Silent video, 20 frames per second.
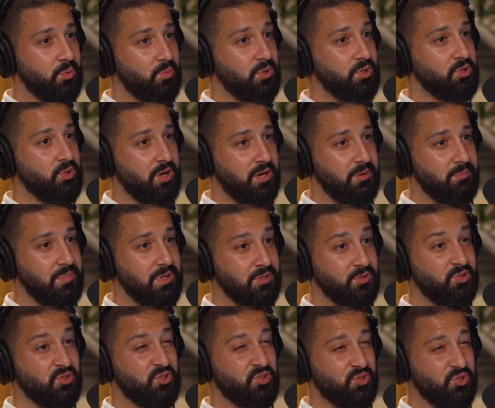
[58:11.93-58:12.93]
what we're trying to
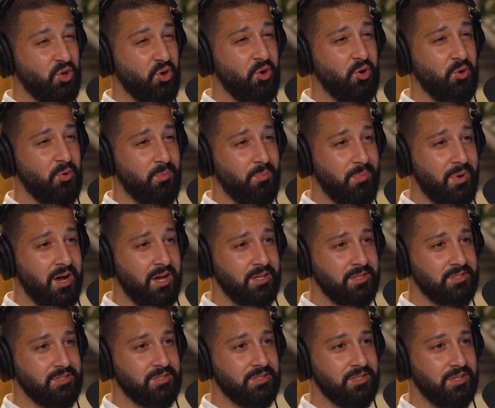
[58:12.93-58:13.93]
build so
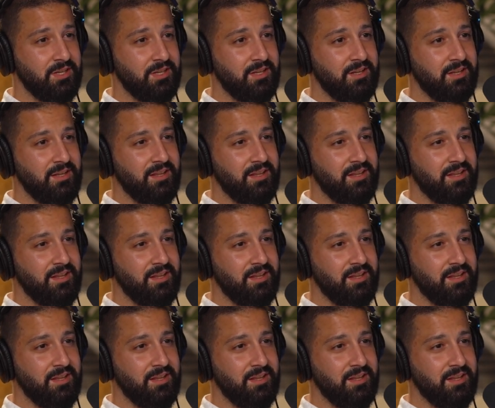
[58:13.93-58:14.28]
much